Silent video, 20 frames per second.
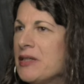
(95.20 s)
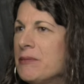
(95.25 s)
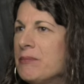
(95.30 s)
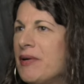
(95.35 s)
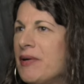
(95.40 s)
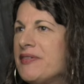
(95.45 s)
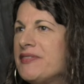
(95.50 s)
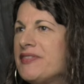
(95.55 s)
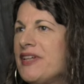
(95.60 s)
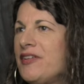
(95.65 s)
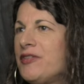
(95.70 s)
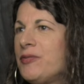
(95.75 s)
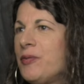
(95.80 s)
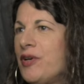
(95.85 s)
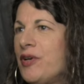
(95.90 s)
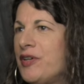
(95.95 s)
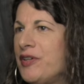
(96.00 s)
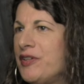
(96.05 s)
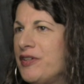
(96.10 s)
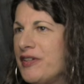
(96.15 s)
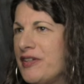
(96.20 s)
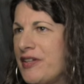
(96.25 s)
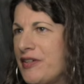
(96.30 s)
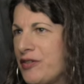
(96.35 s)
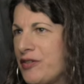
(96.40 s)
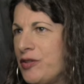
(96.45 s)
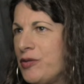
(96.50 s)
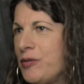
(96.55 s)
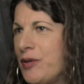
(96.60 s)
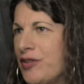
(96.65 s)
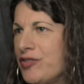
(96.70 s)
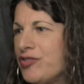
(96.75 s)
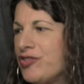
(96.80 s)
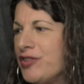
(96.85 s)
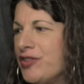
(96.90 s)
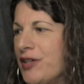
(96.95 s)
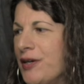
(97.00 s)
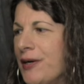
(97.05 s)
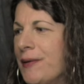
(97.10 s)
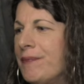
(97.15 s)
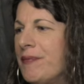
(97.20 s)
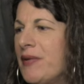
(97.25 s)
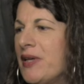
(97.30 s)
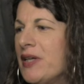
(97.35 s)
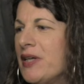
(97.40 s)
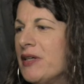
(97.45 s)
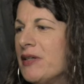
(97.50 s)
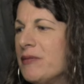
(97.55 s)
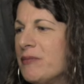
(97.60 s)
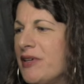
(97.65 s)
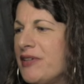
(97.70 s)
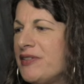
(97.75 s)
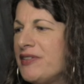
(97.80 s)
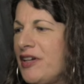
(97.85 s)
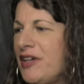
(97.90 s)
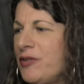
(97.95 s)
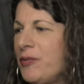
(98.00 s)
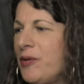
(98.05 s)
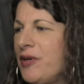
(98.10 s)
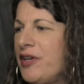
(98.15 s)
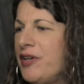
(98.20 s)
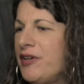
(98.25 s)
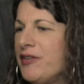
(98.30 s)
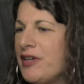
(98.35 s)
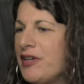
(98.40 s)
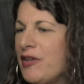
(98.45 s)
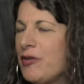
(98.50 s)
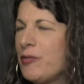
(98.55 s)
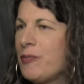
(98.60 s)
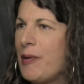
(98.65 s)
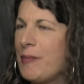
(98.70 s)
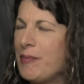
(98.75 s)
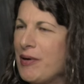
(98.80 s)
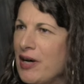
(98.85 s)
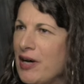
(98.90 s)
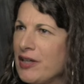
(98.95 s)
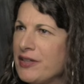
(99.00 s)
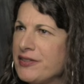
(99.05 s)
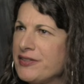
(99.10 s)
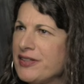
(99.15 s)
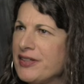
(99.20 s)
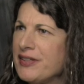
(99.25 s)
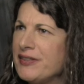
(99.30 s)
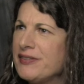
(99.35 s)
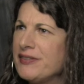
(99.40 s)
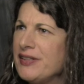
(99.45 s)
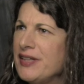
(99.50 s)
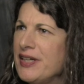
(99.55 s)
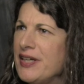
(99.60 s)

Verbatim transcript: My sex work, that's a good question. My sex work intertwines with my politics